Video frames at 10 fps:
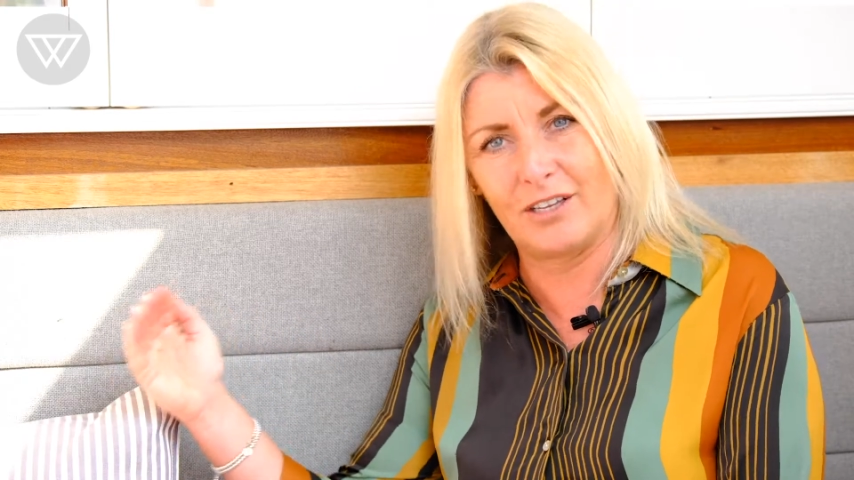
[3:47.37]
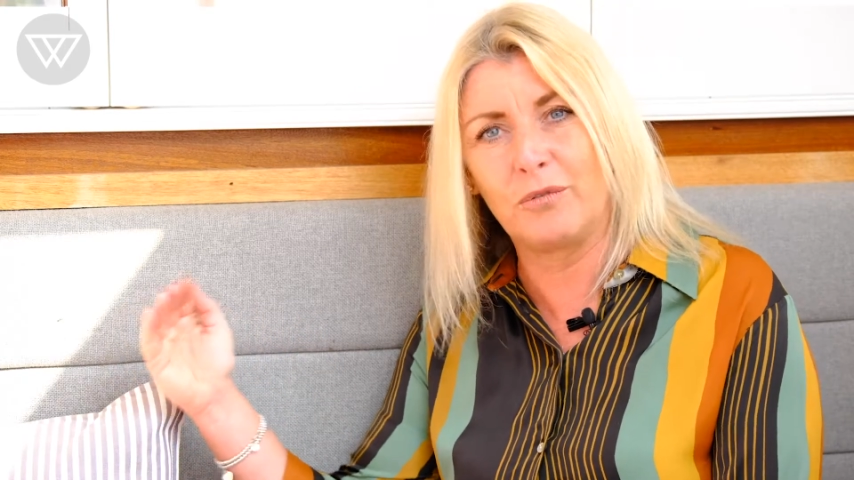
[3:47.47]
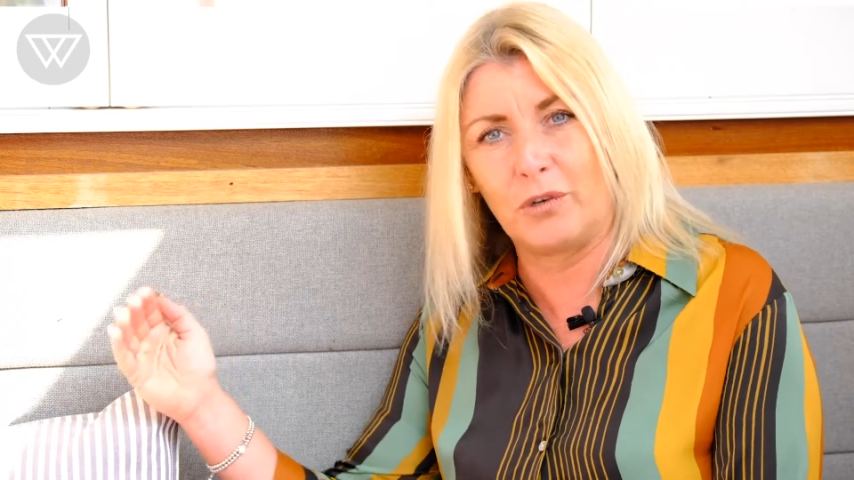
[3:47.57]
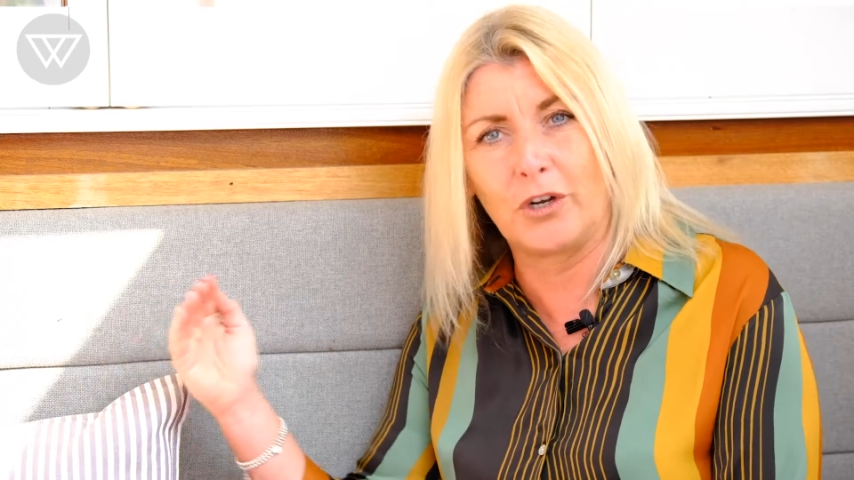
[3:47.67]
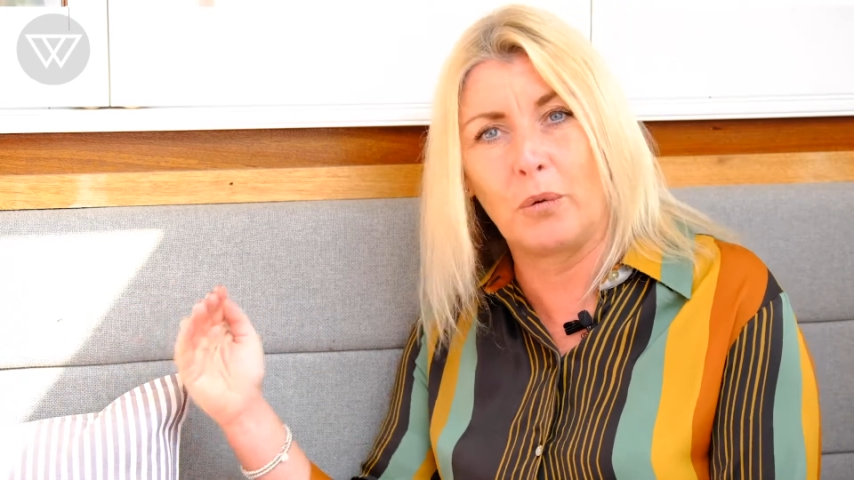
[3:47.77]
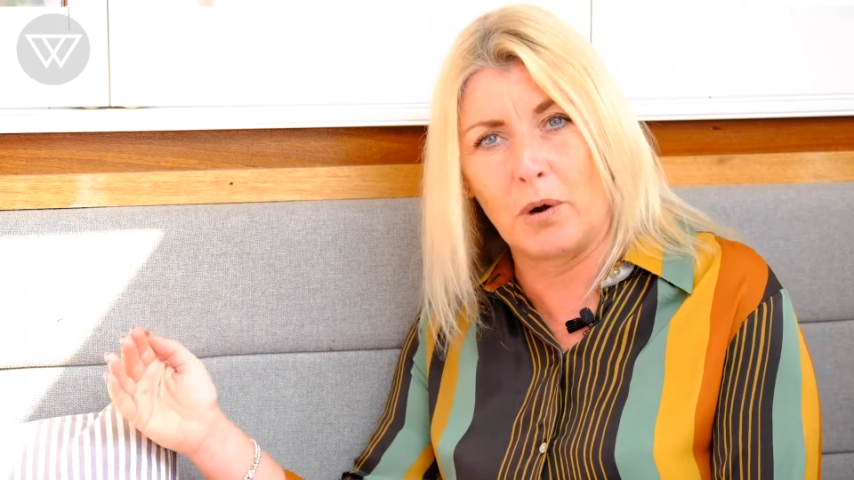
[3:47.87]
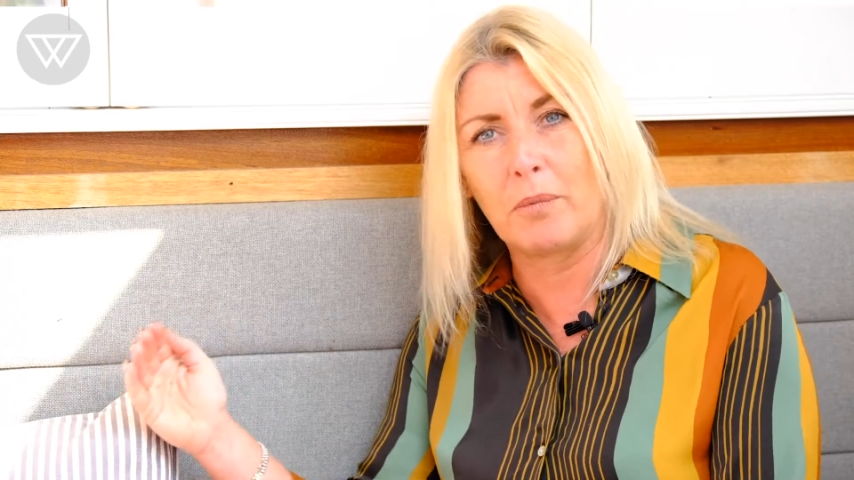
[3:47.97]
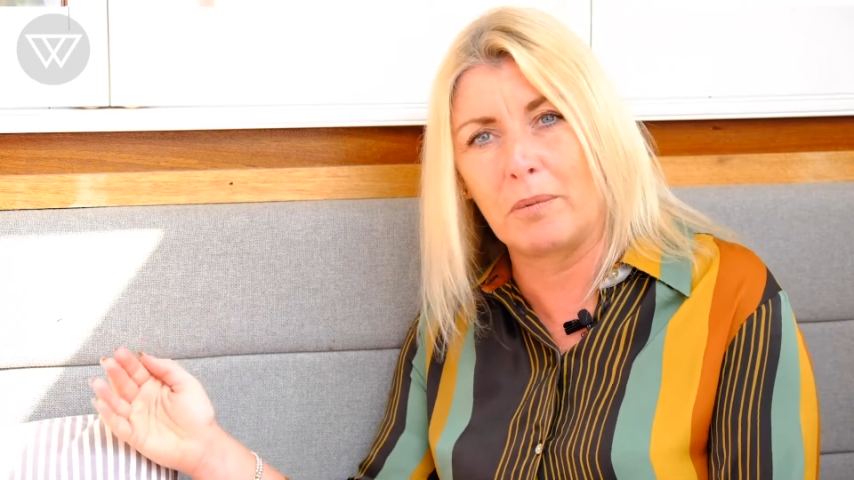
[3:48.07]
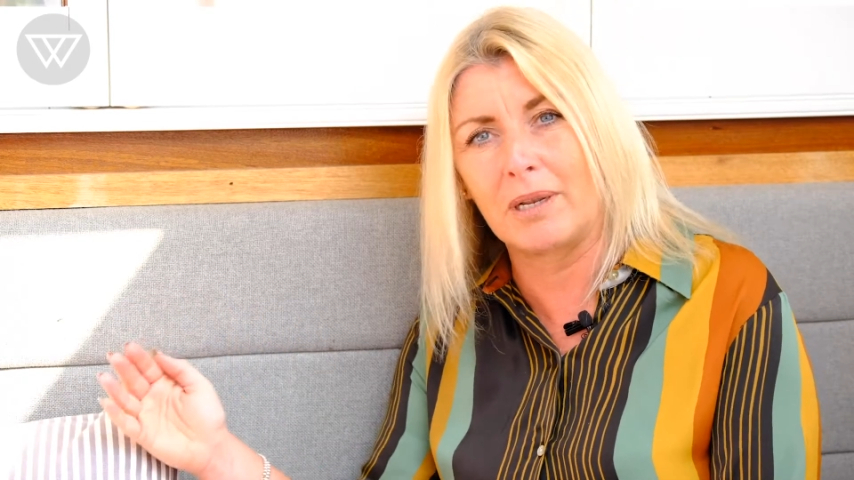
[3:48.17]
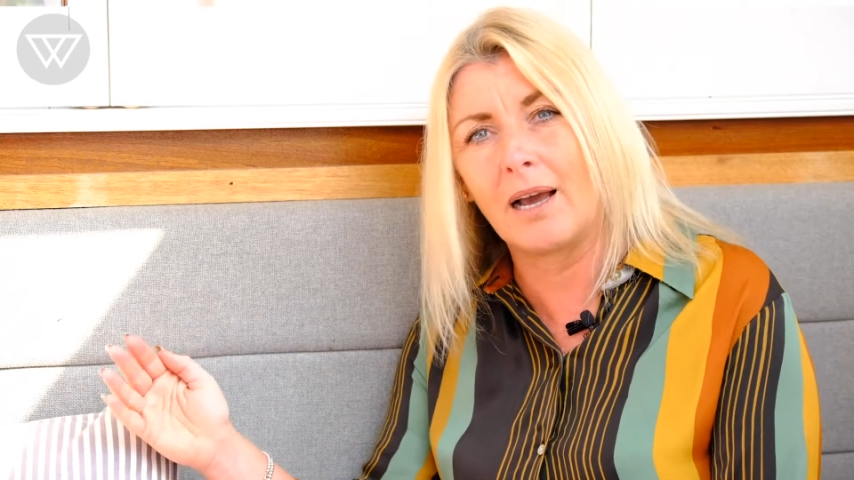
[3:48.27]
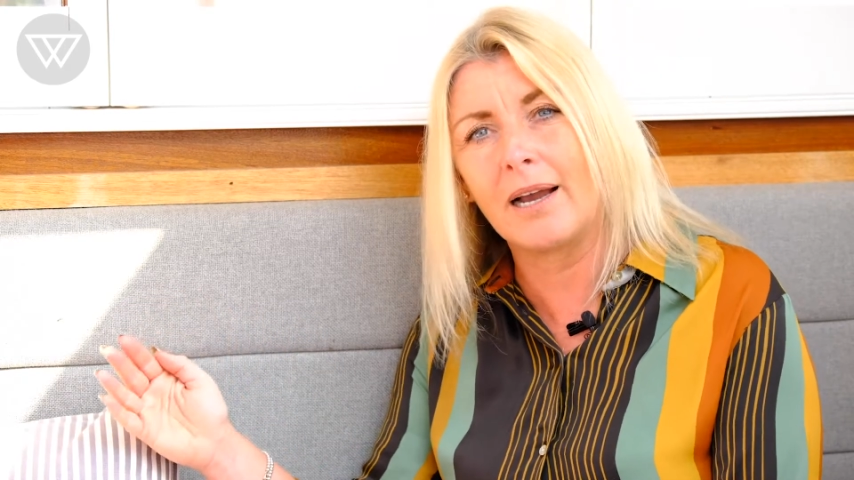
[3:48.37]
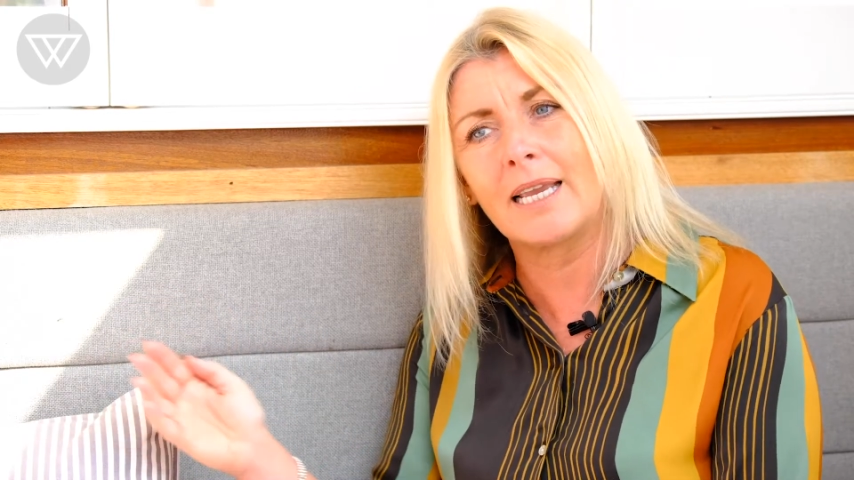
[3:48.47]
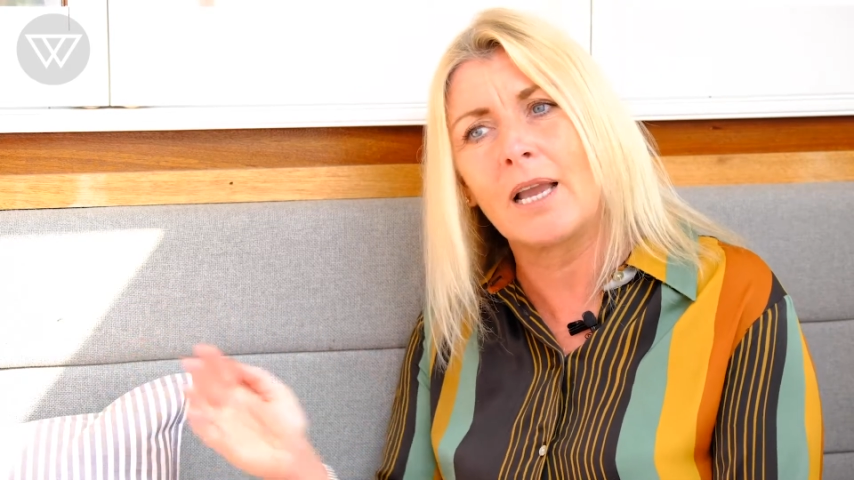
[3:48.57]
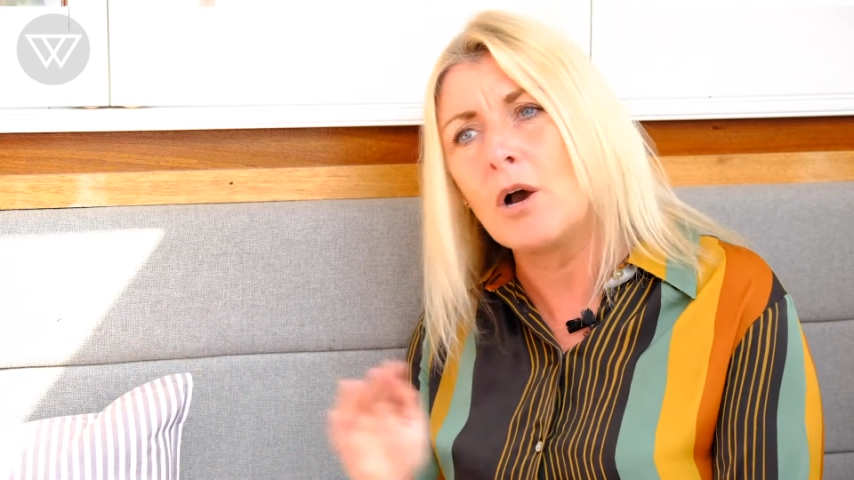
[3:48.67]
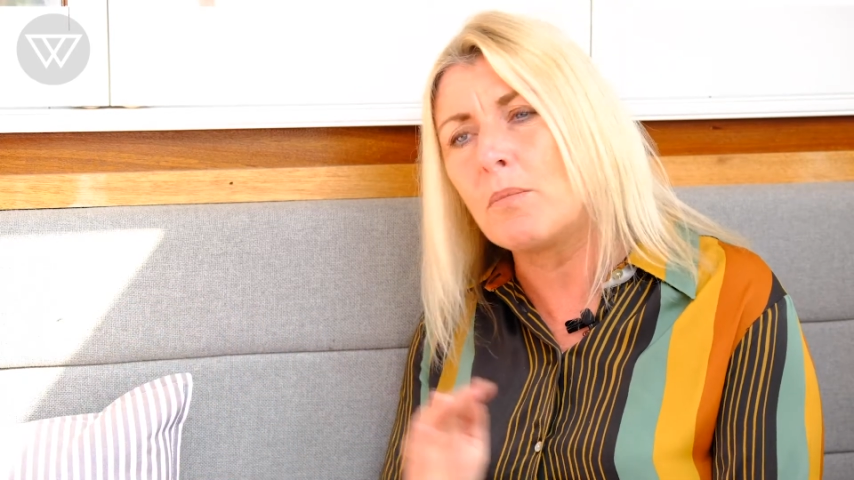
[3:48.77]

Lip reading: you know, where we would like,